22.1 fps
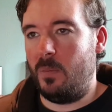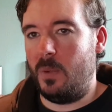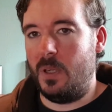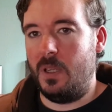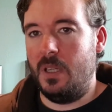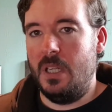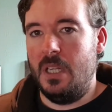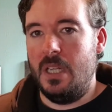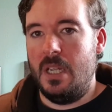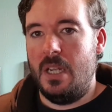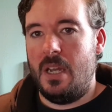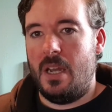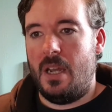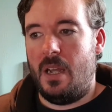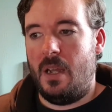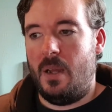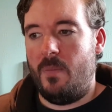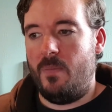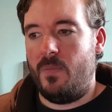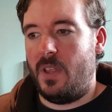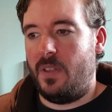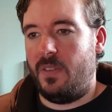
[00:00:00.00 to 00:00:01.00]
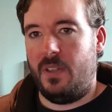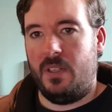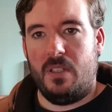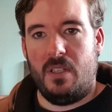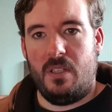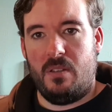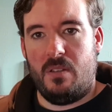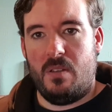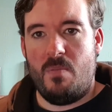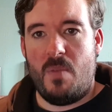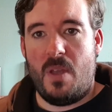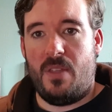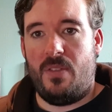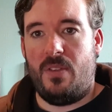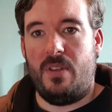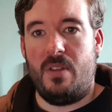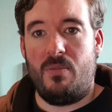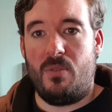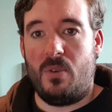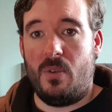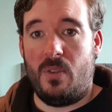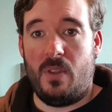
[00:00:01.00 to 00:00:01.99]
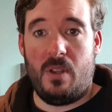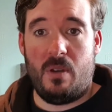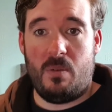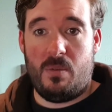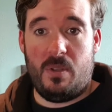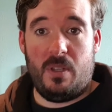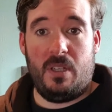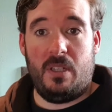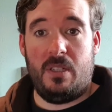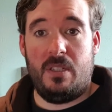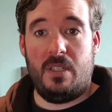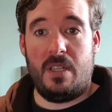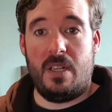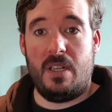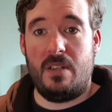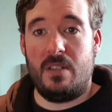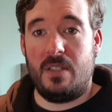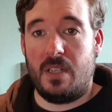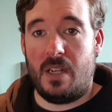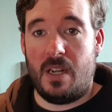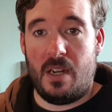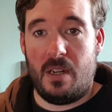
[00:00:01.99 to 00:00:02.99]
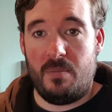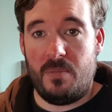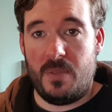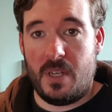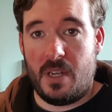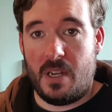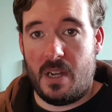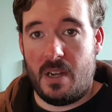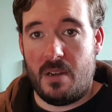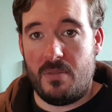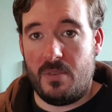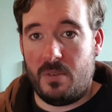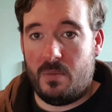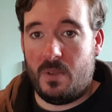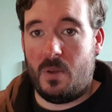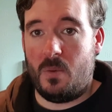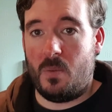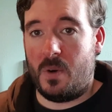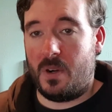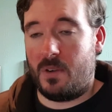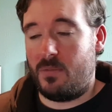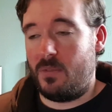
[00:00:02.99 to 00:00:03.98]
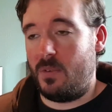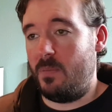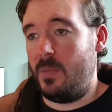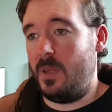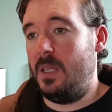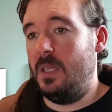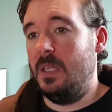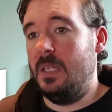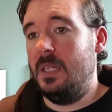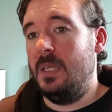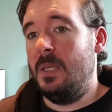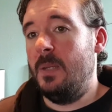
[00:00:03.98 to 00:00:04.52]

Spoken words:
But I think that the method I've got there with the containers I happen to have, it worked for me.